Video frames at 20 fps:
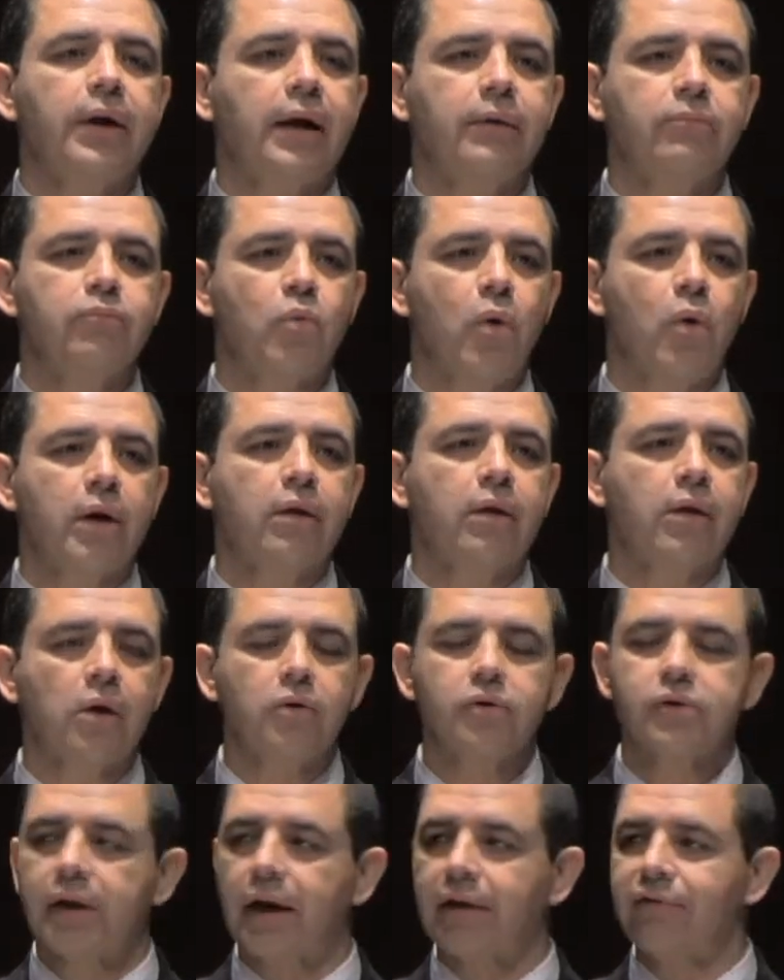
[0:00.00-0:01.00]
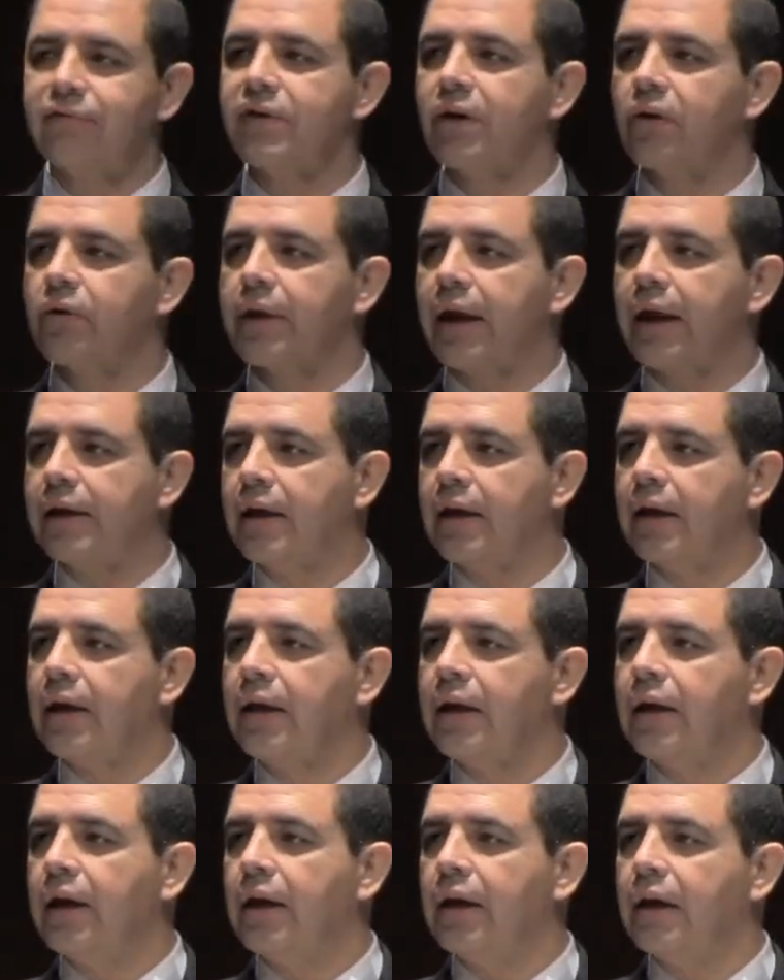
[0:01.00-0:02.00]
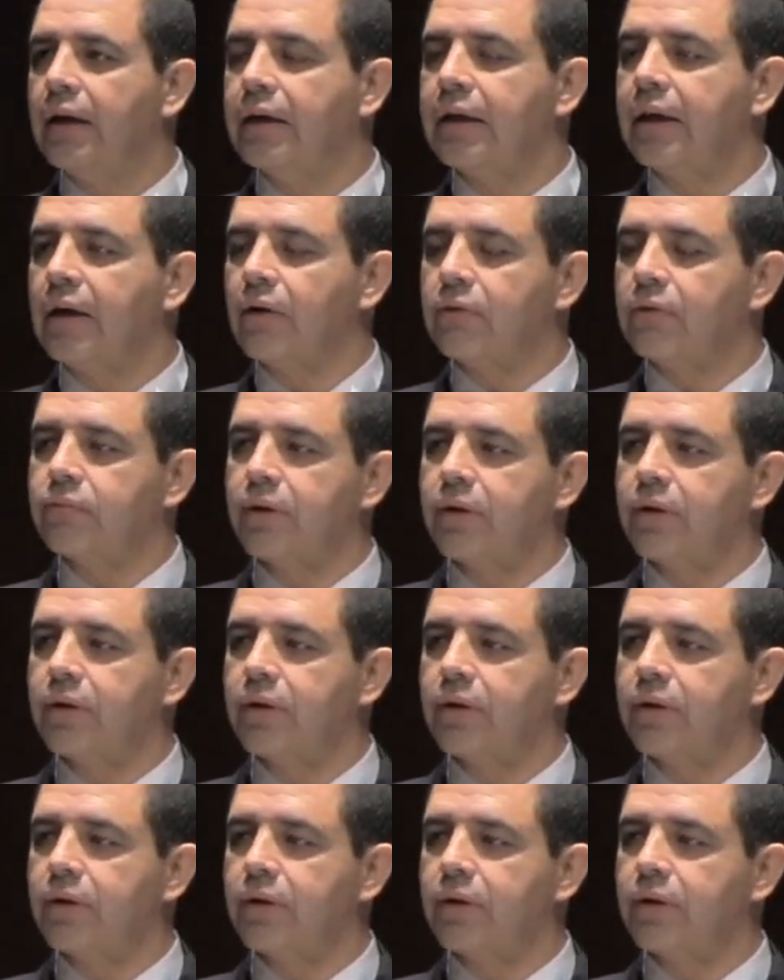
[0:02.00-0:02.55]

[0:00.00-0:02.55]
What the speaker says: I'm one of those that I feel that, you know,